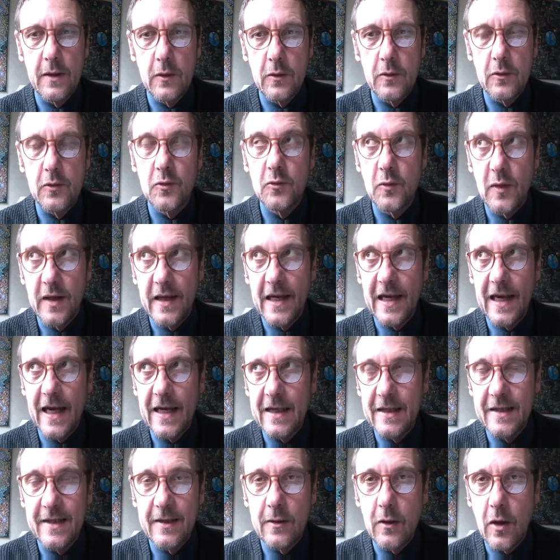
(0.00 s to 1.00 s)
order to
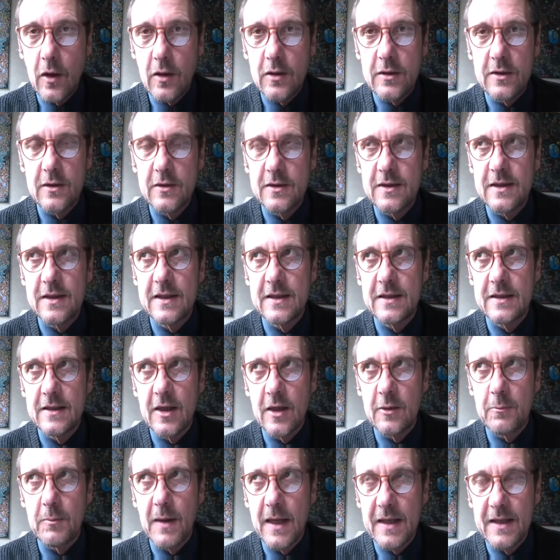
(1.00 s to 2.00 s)
enlighten others, it is
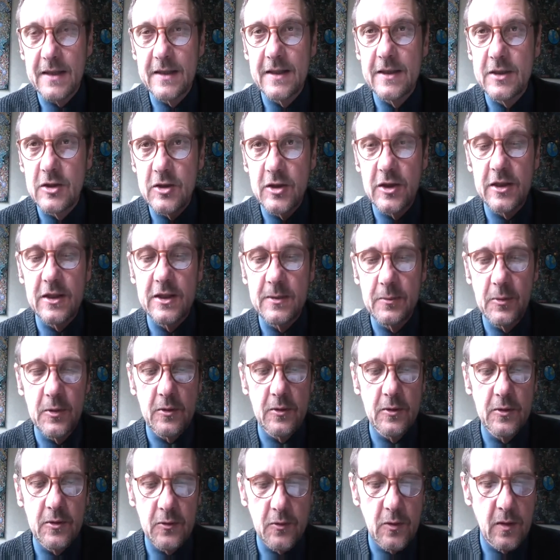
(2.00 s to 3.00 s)
not by teaching
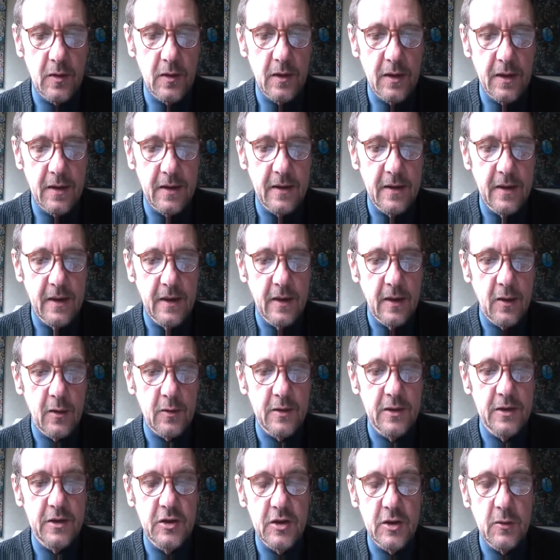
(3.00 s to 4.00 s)
spiritual or
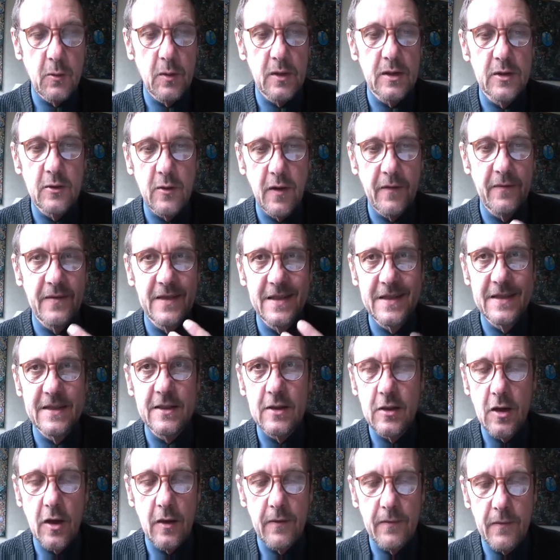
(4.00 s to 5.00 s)
teaching what you have
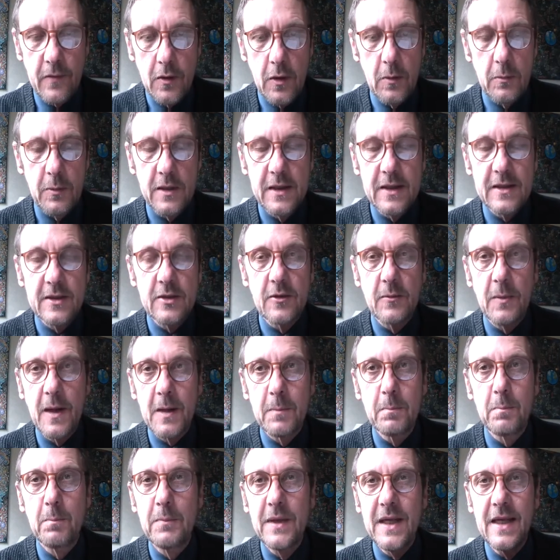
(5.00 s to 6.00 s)
discovered, but it's
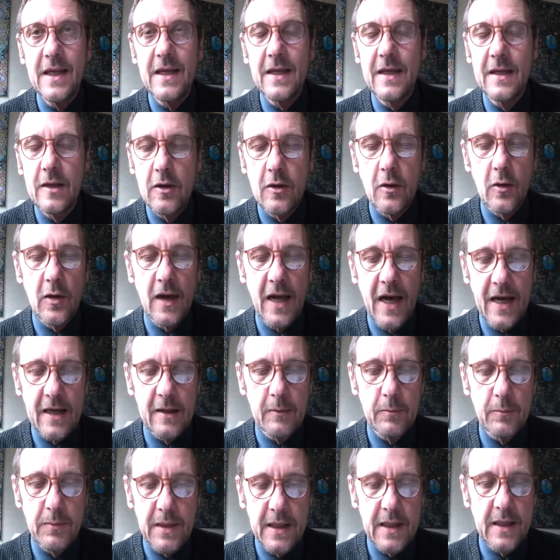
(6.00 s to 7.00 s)
about being in your
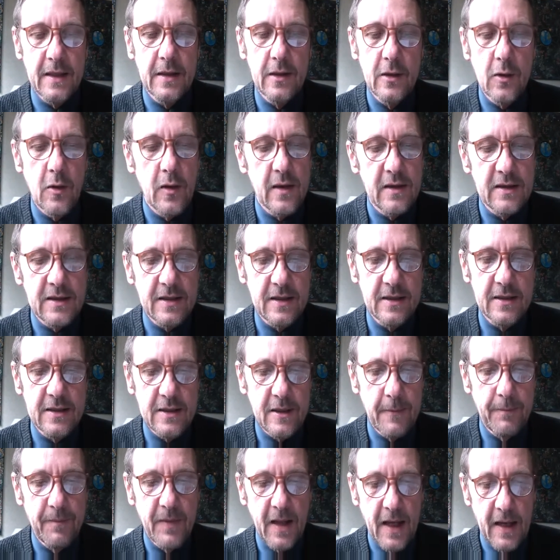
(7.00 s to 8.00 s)
light, being in your
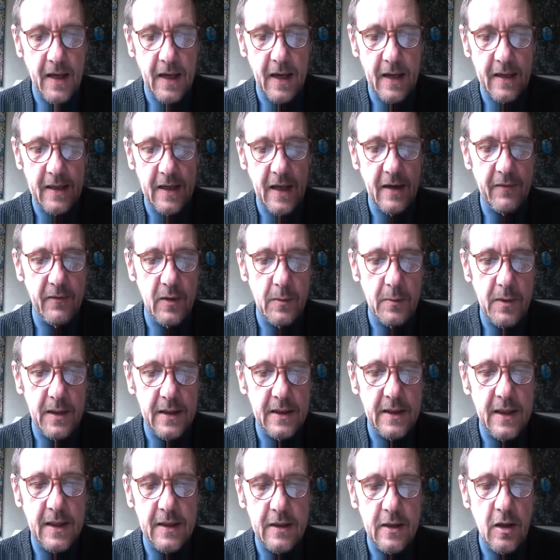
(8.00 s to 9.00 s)
essence. And
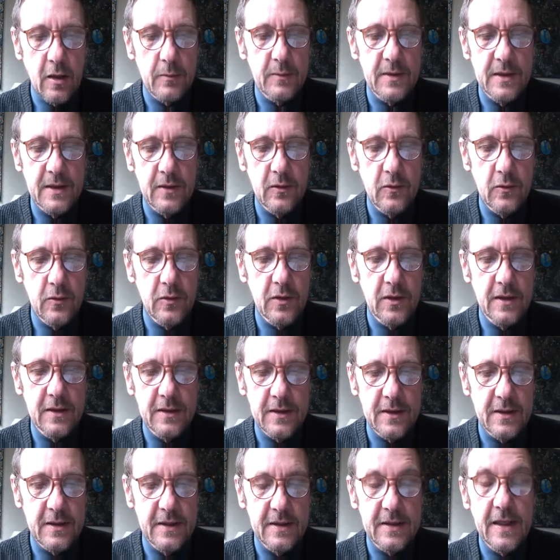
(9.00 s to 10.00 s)
everybody that comes into
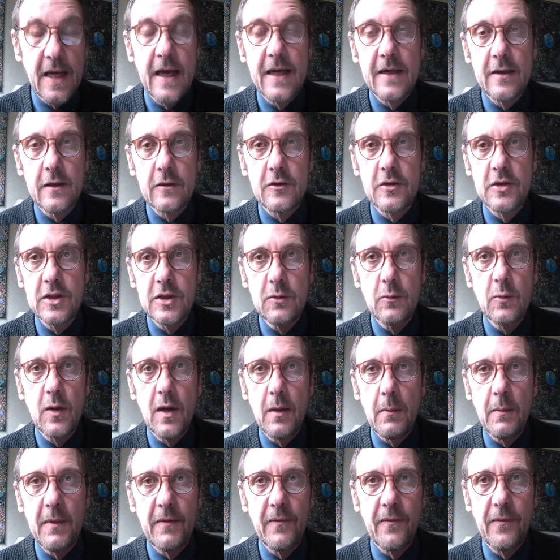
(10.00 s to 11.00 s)
this energy
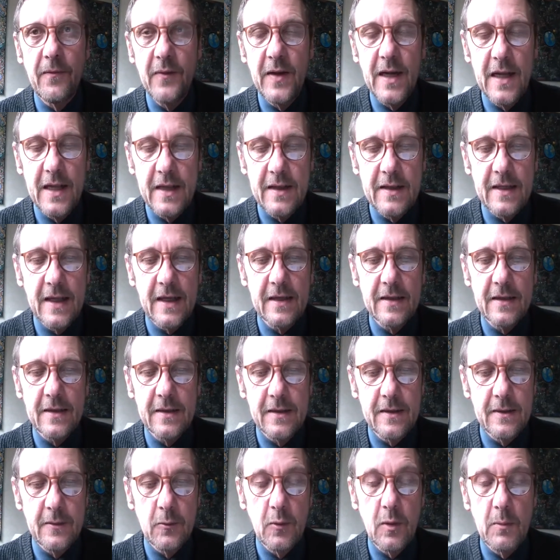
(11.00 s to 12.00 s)
will be feeling that
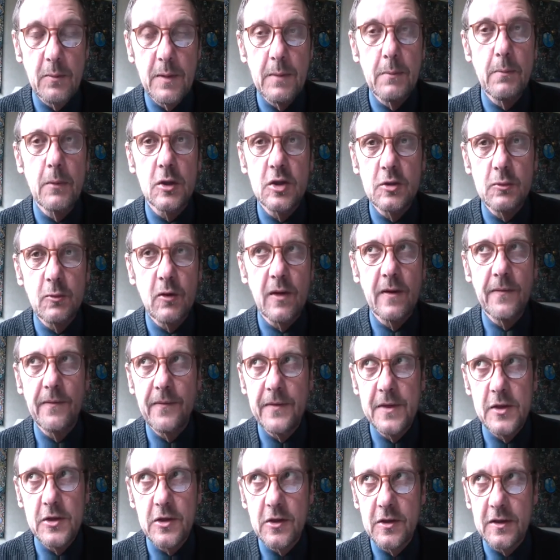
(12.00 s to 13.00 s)
it will be much more
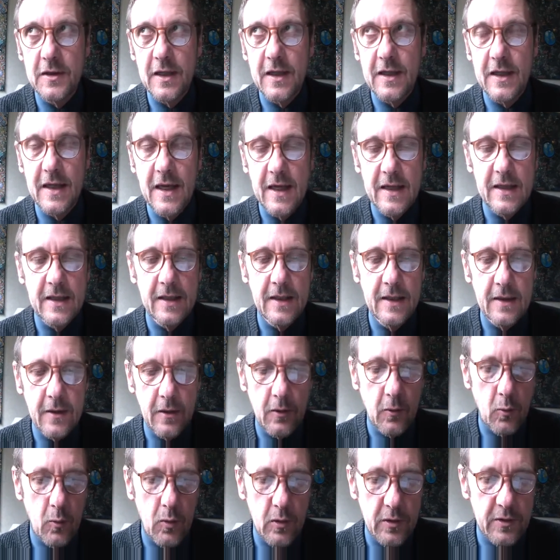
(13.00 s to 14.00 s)
efficient than any
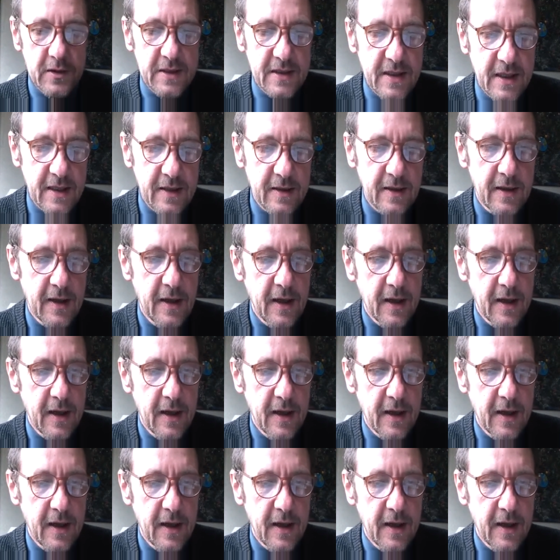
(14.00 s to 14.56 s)
words can